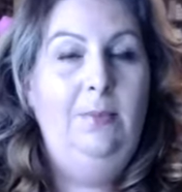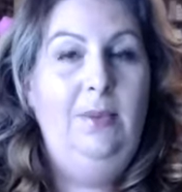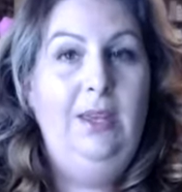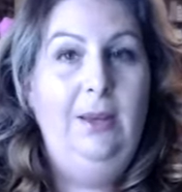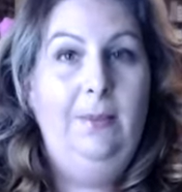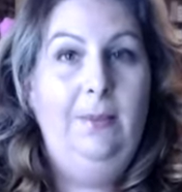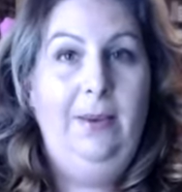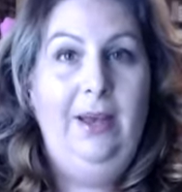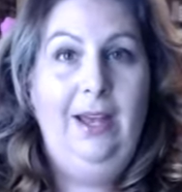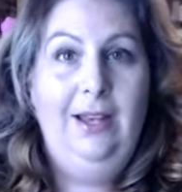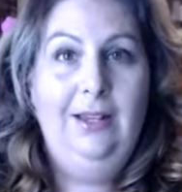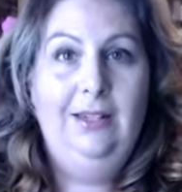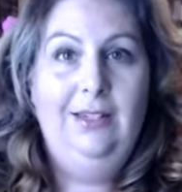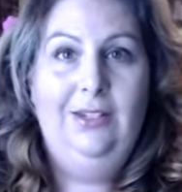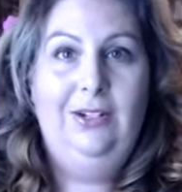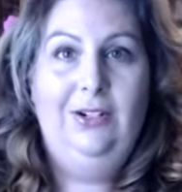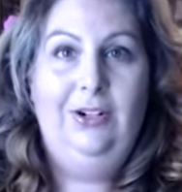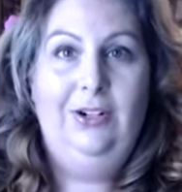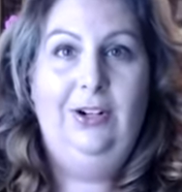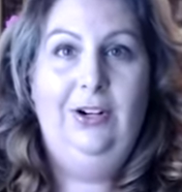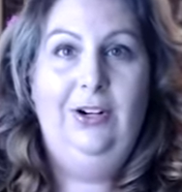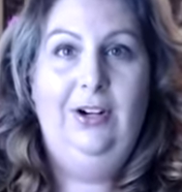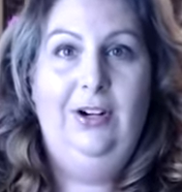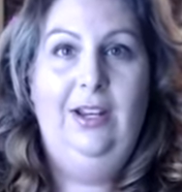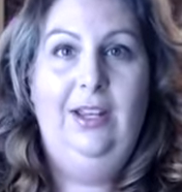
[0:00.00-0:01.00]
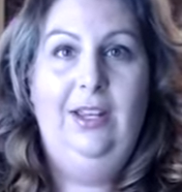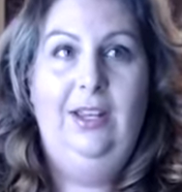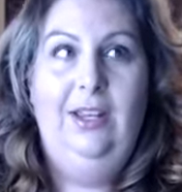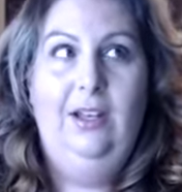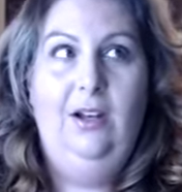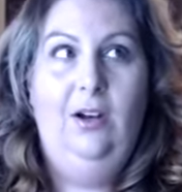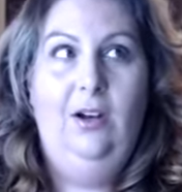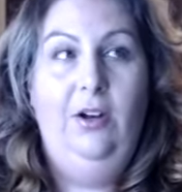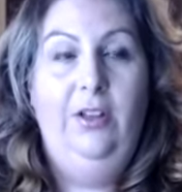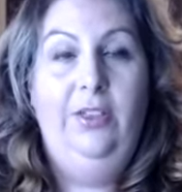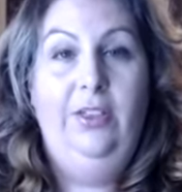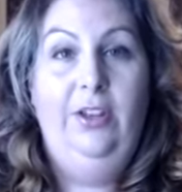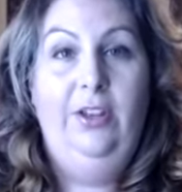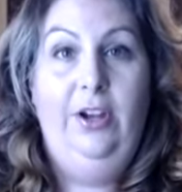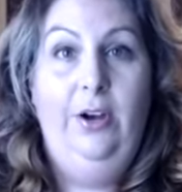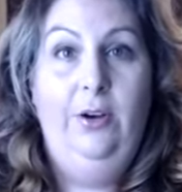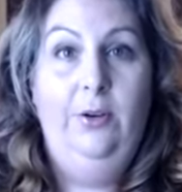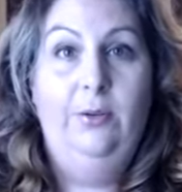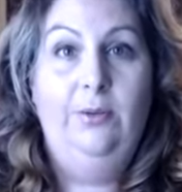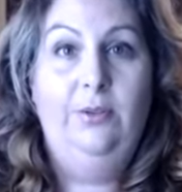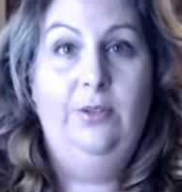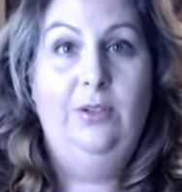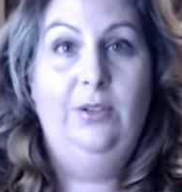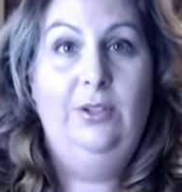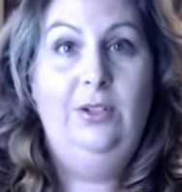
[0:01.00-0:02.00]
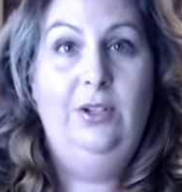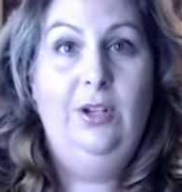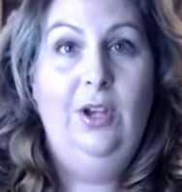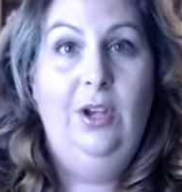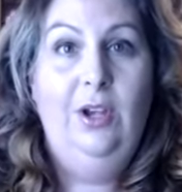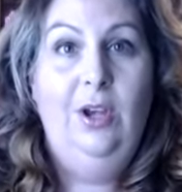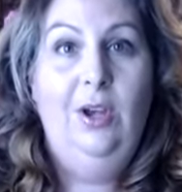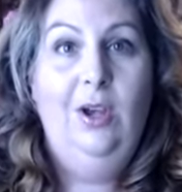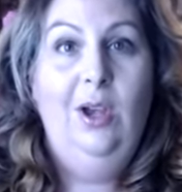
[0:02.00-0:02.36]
be a pastor on the coast.